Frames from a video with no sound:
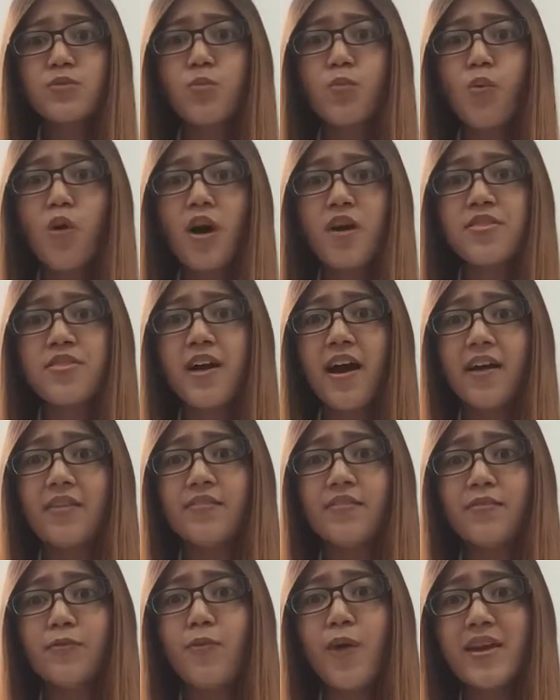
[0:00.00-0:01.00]

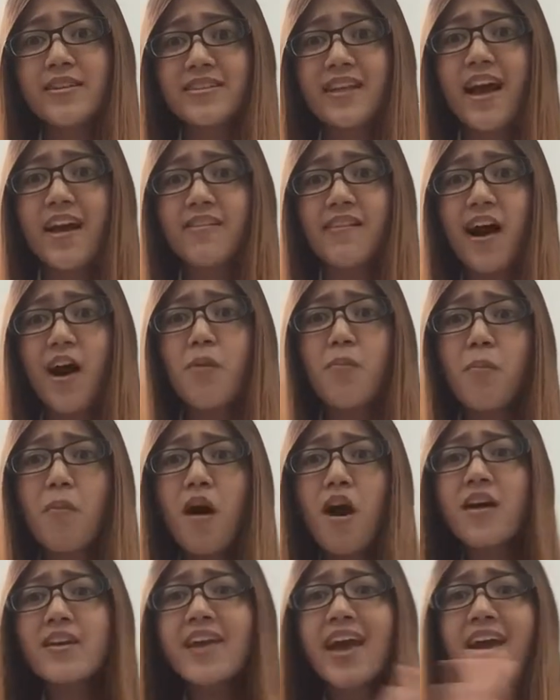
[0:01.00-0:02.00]
was around
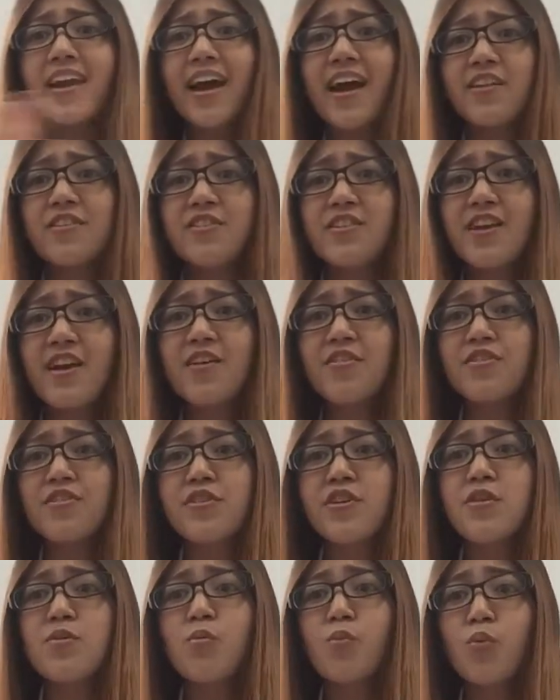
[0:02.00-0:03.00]
more than a year
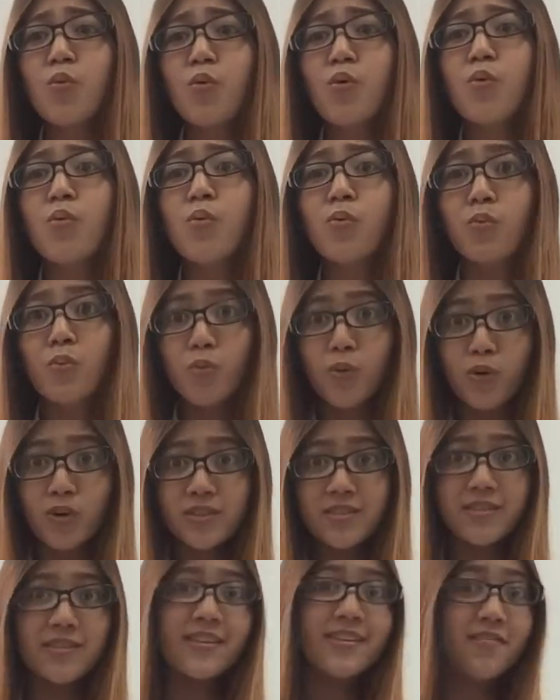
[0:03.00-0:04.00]
who
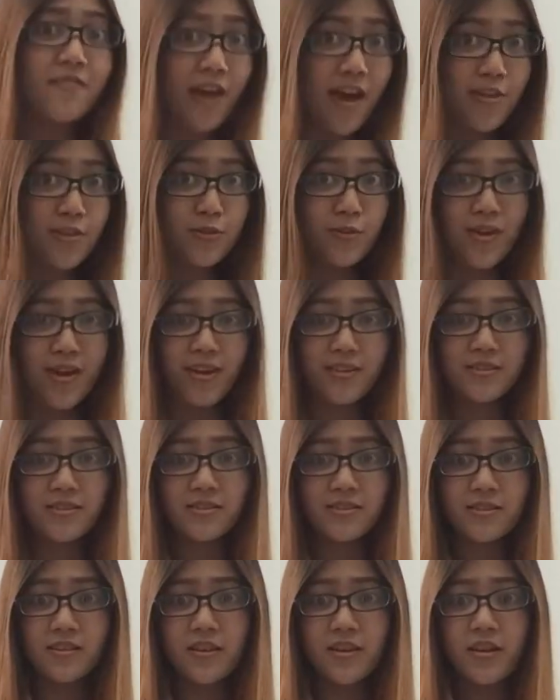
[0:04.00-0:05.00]
would graduate.
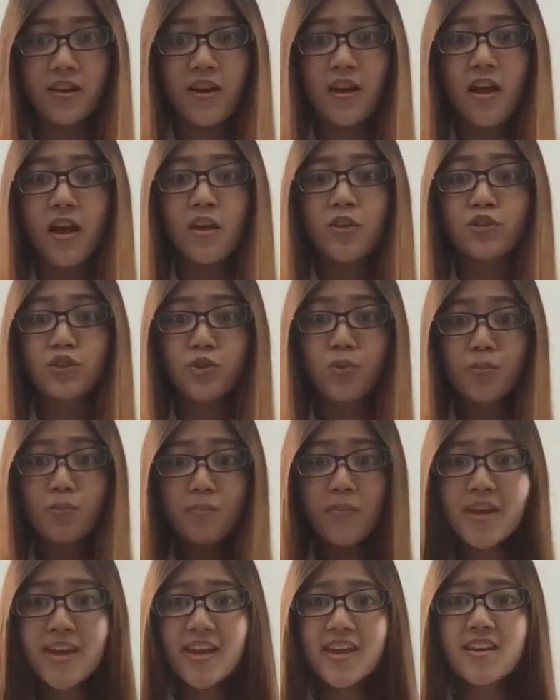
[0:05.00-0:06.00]
To
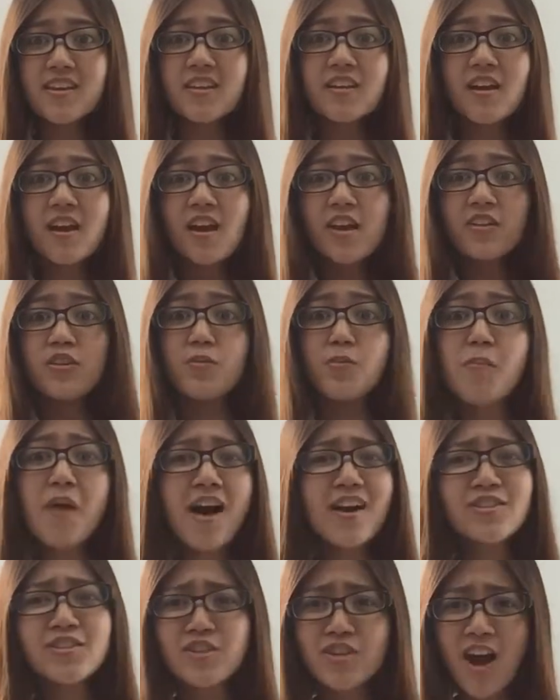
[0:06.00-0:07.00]
me, the
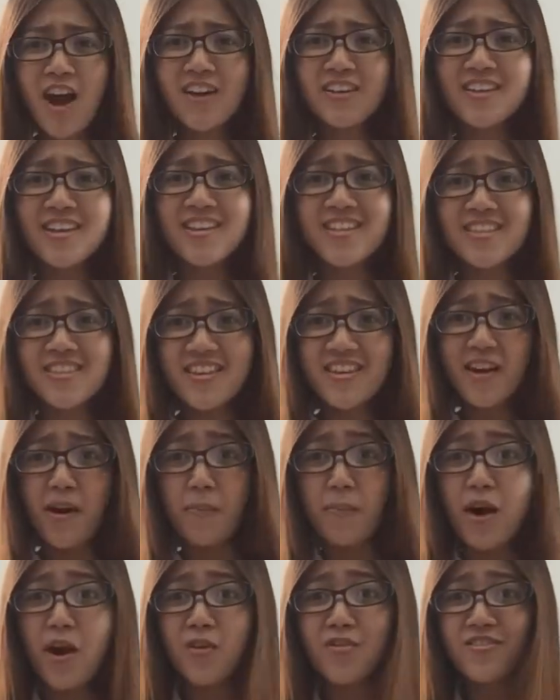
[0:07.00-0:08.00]
most shocking thing
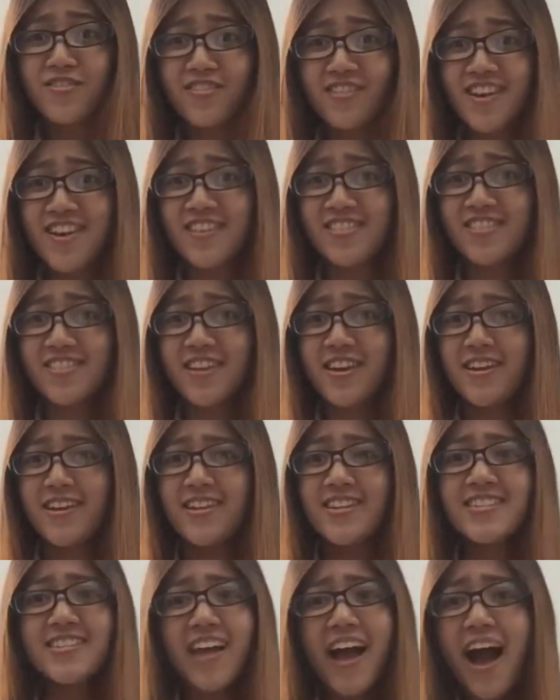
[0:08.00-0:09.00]
about greed
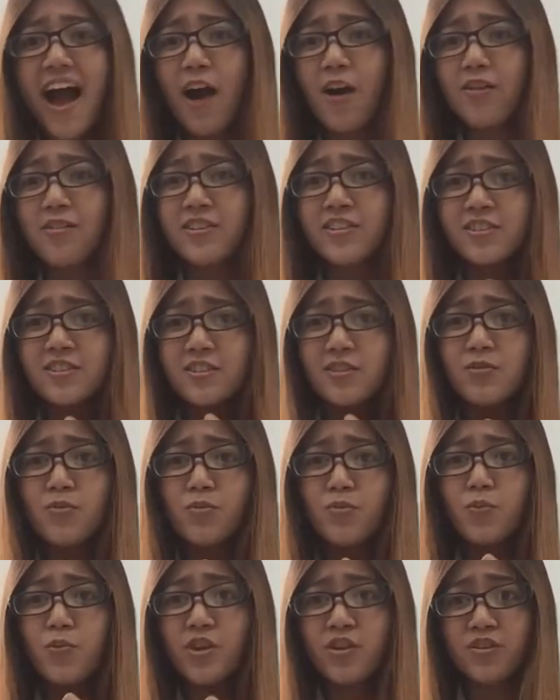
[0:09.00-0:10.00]
is how
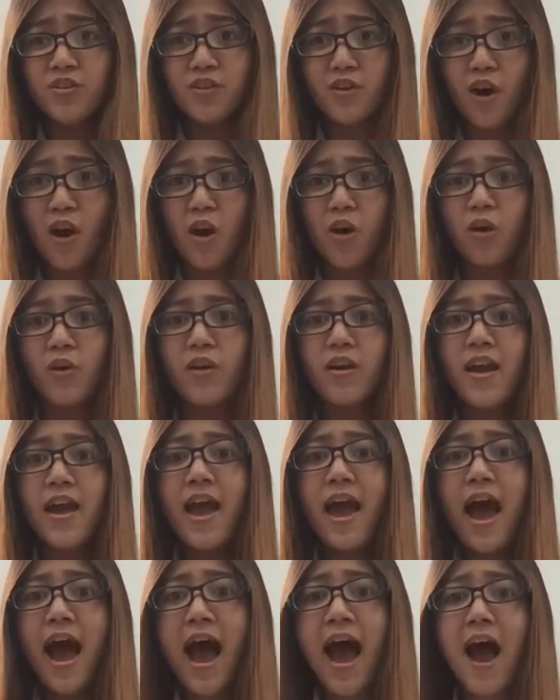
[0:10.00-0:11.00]
little we know,
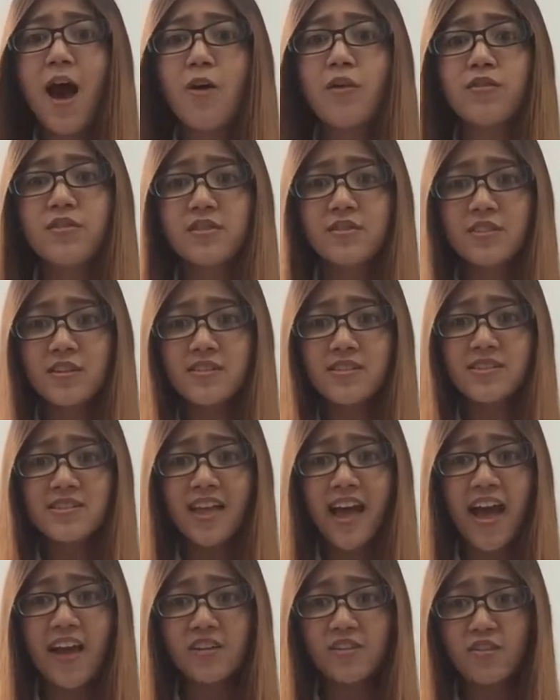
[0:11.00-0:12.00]
how little
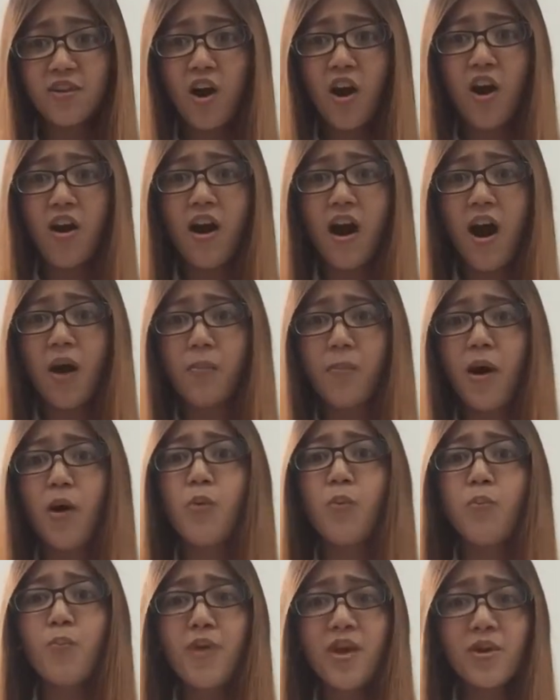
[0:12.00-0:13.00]
science know
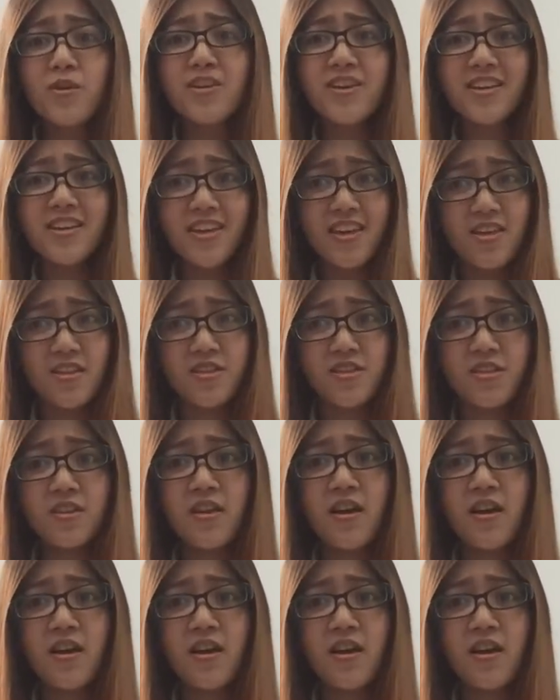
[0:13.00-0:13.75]
about building it.